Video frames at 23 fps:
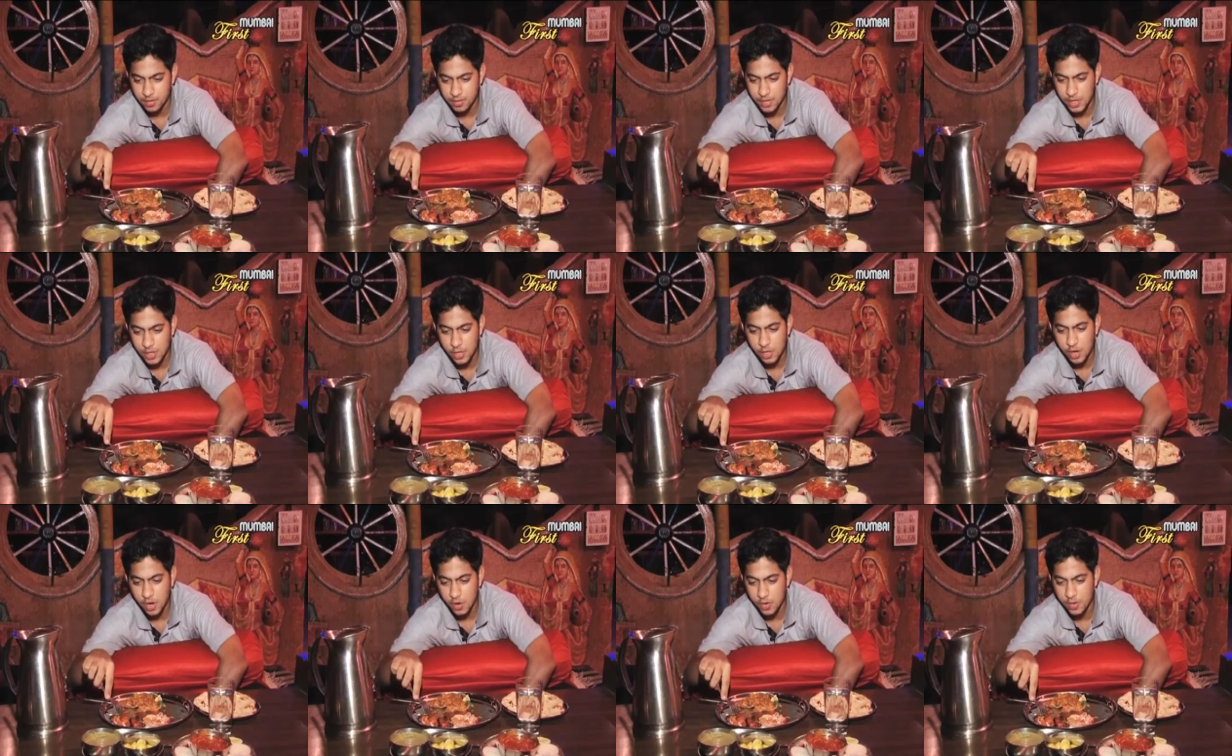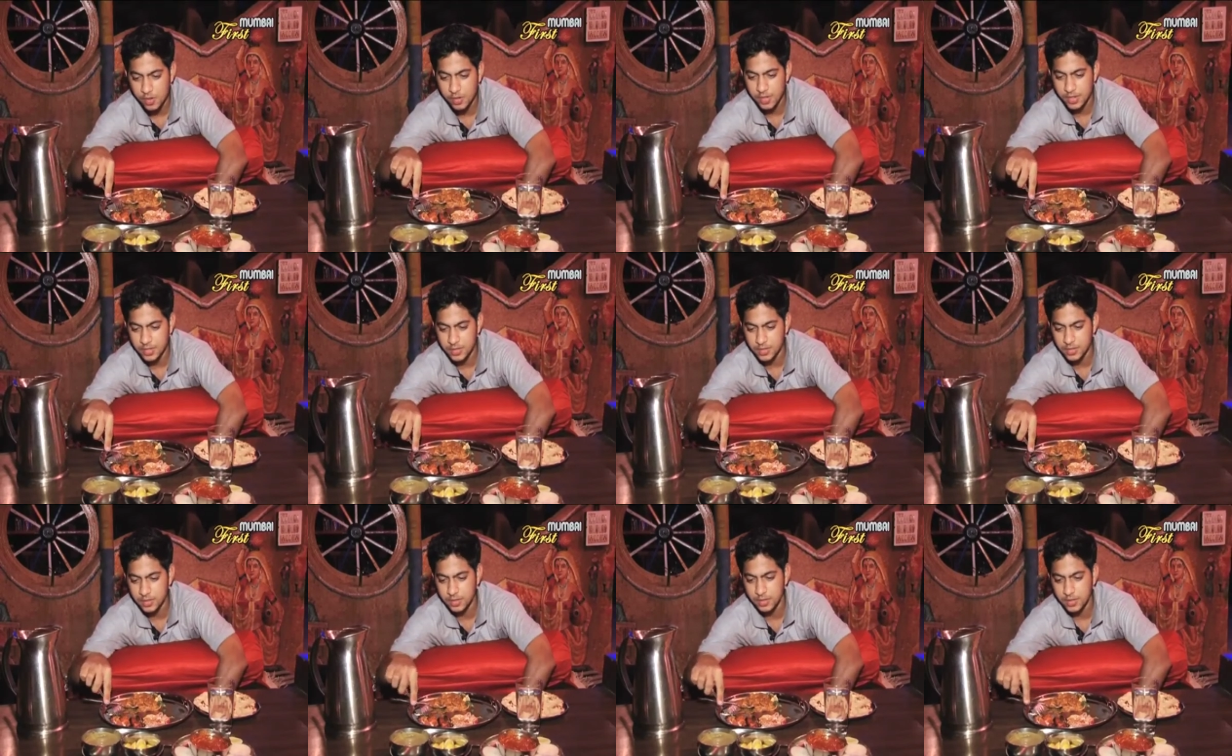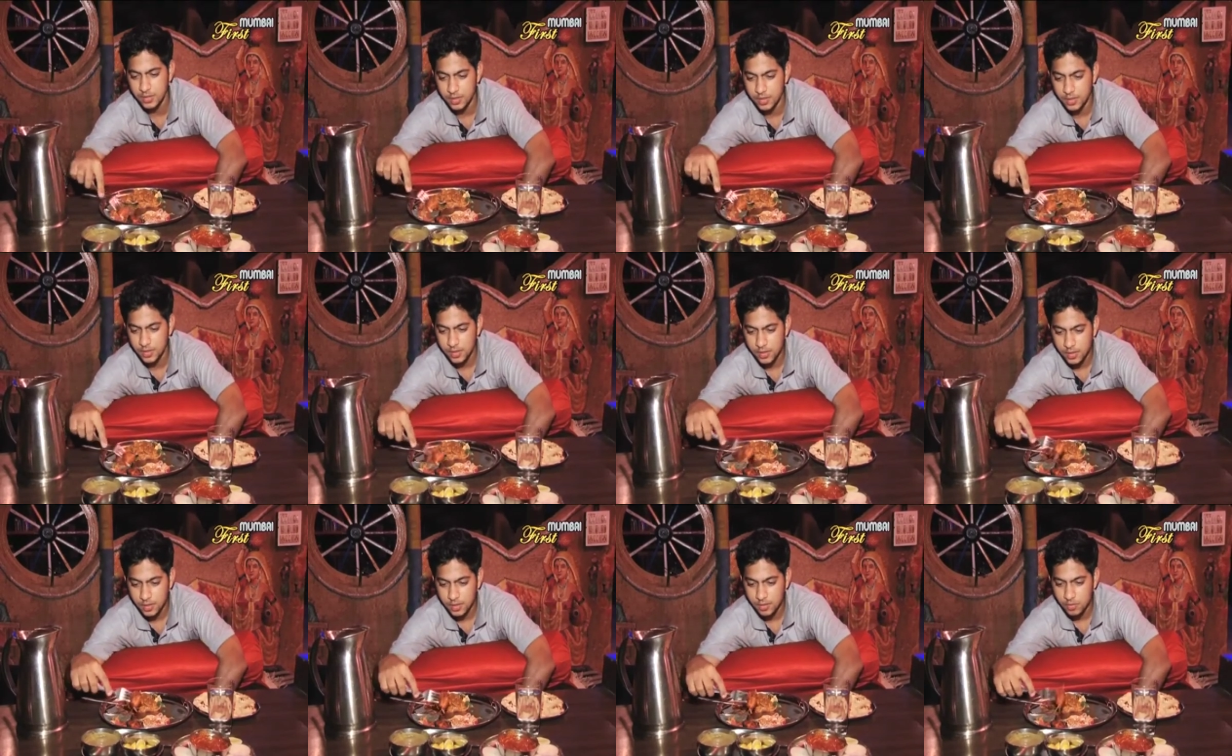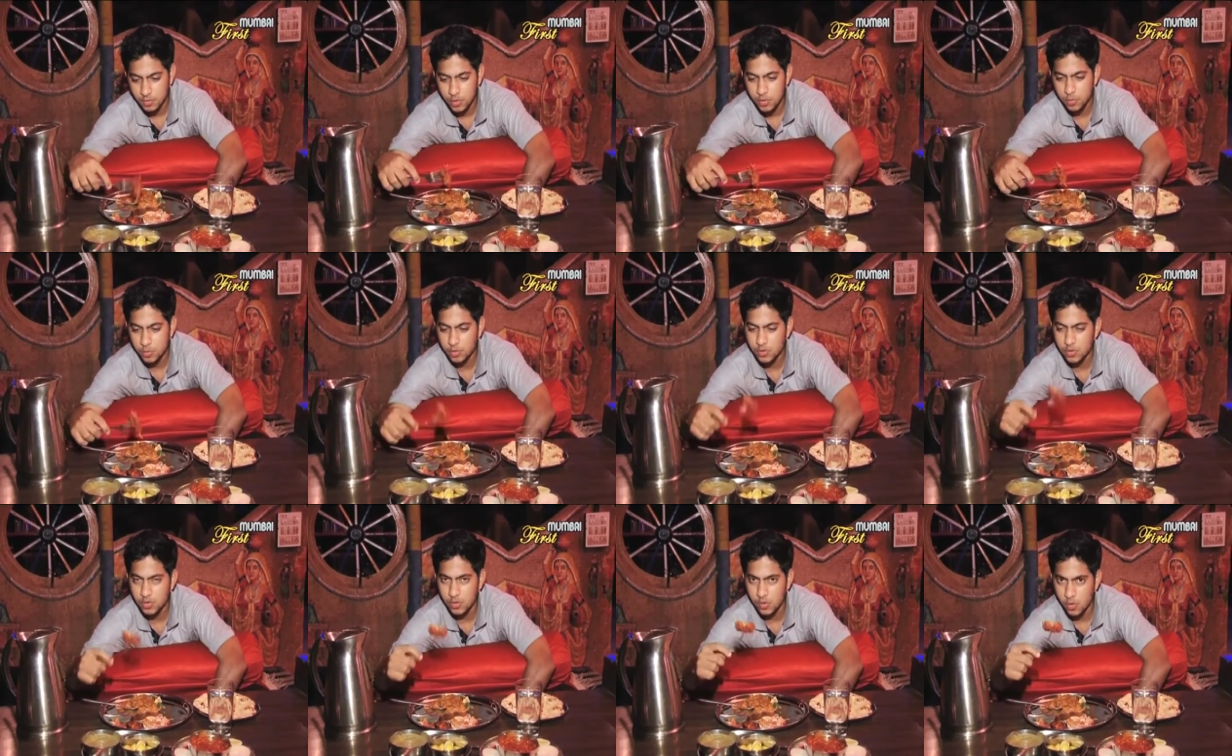tell you how it tastes. I'm gonna
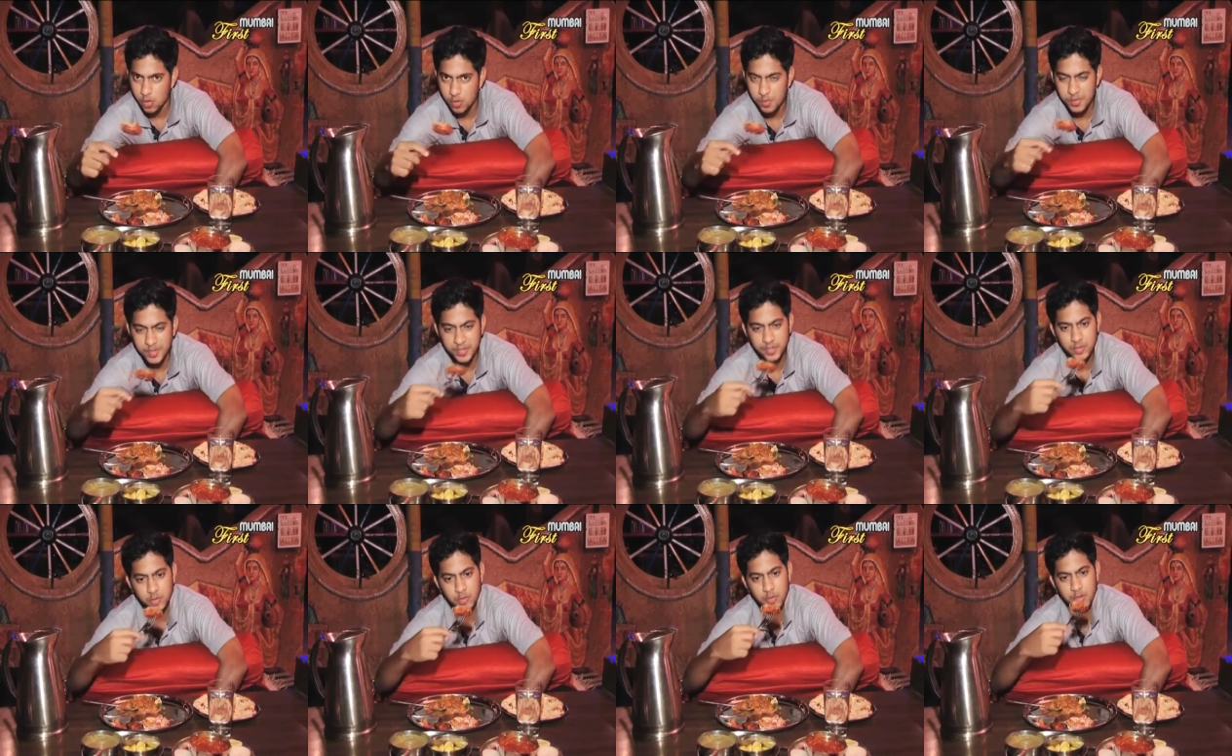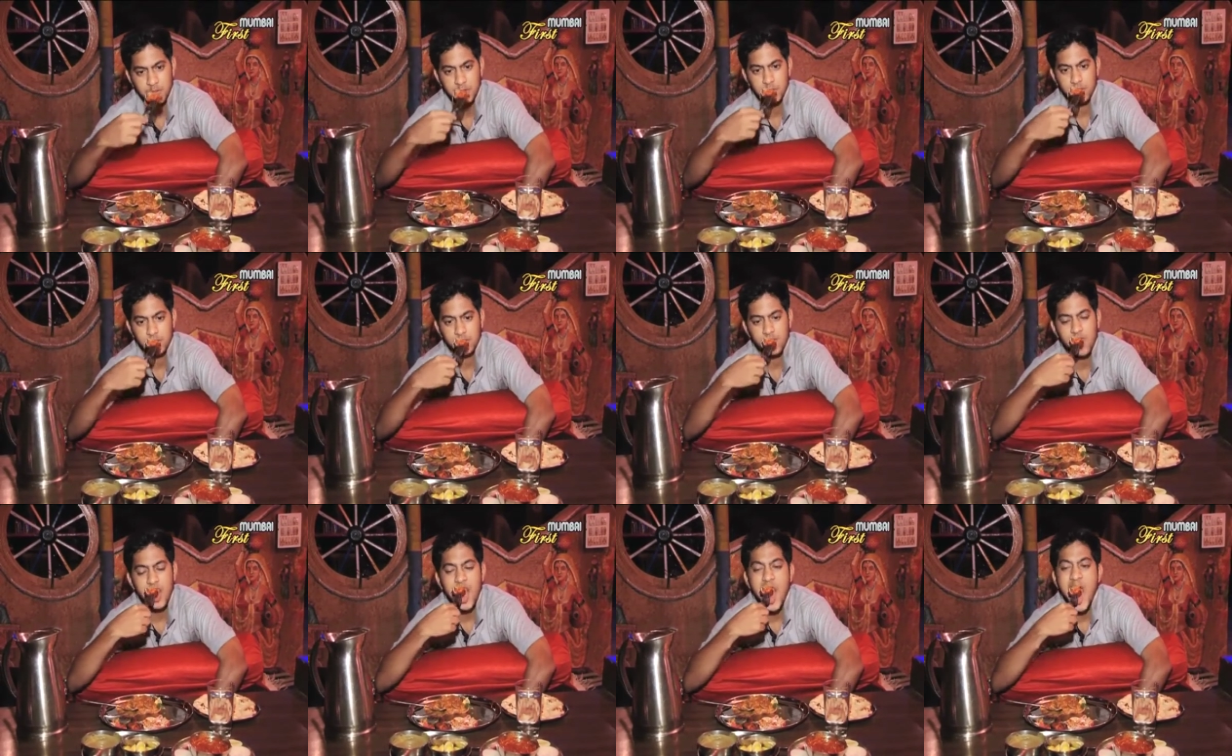put the whole piece into my mouth.